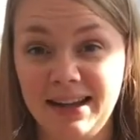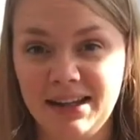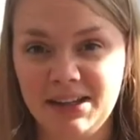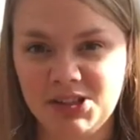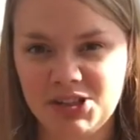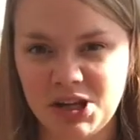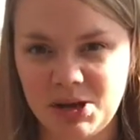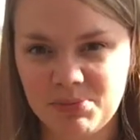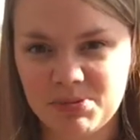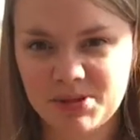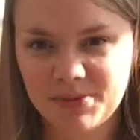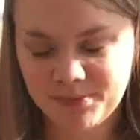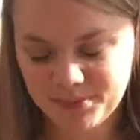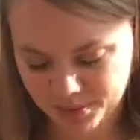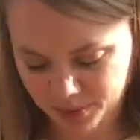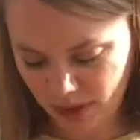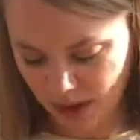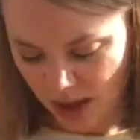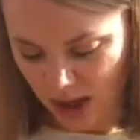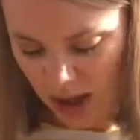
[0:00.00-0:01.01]
Egypt.
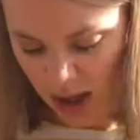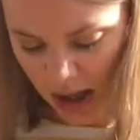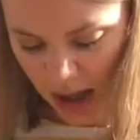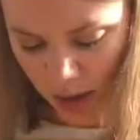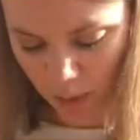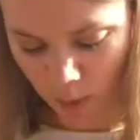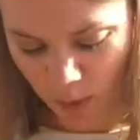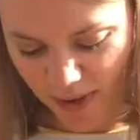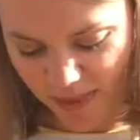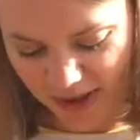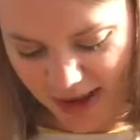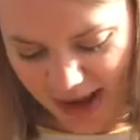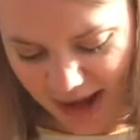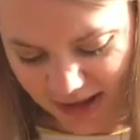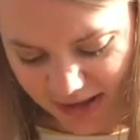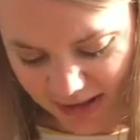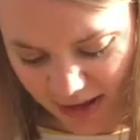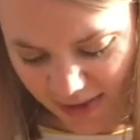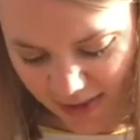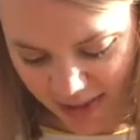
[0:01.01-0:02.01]
And when they
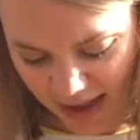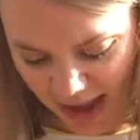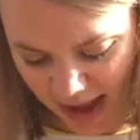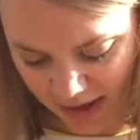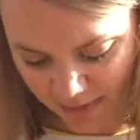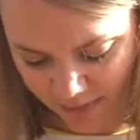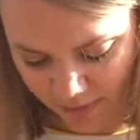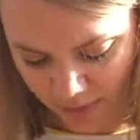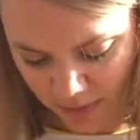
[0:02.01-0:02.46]
had done that,